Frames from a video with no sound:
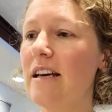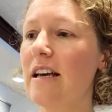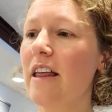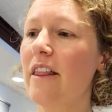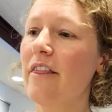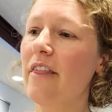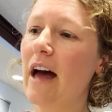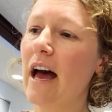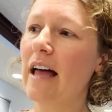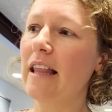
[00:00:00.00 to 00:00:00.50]

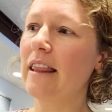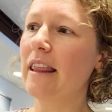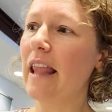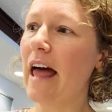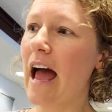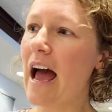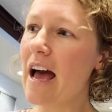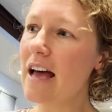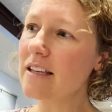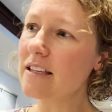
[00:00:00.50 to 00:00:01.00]
That
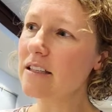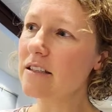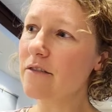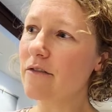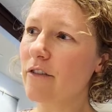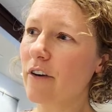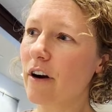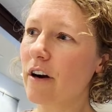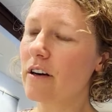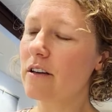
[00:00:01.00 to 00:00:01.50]
last
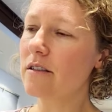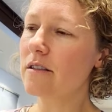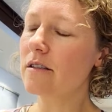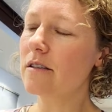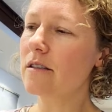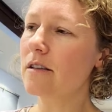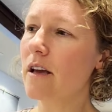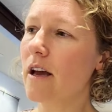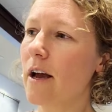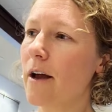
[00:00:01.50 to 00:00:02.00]
verse
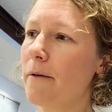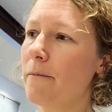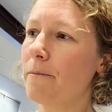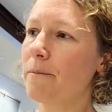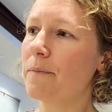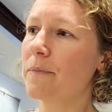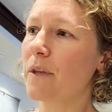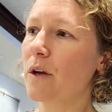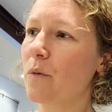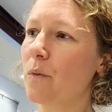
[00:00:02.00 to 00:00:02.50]

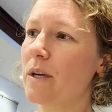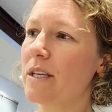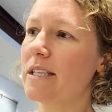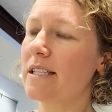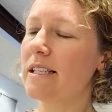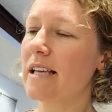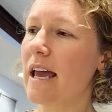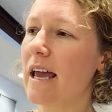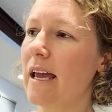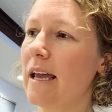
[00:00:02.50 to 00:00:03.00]
that we
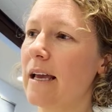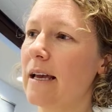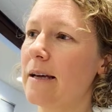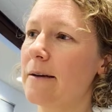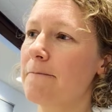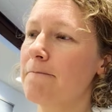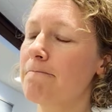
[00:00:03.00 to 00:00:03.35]
sang,